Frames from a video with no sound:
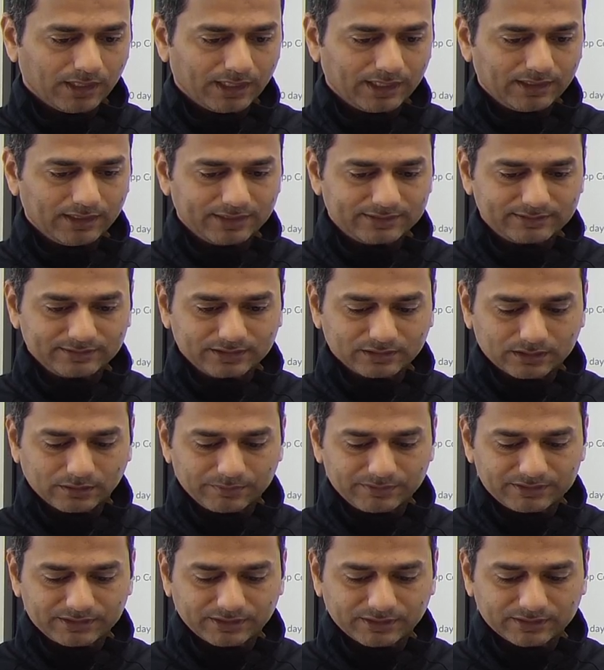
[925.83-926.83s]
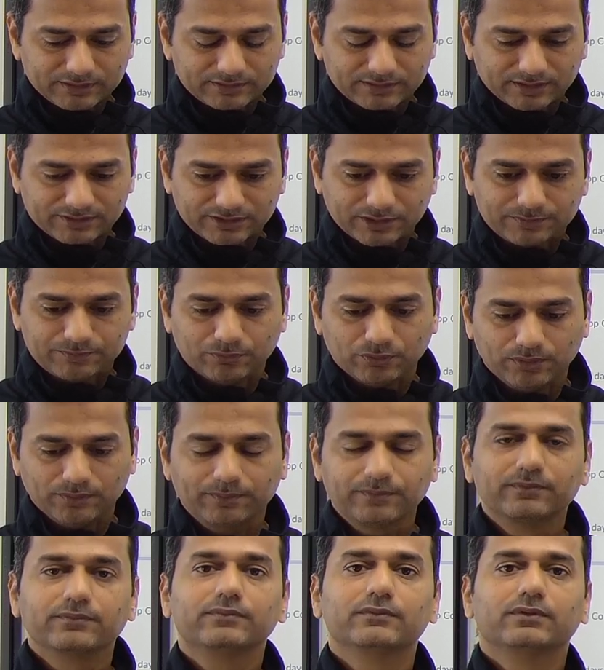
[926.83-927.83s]
And let's see the commit status successful.
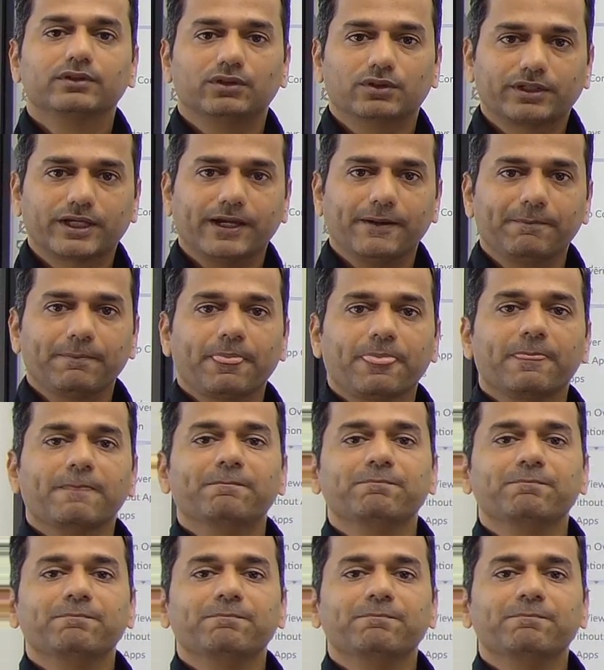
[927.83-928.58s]
Okay.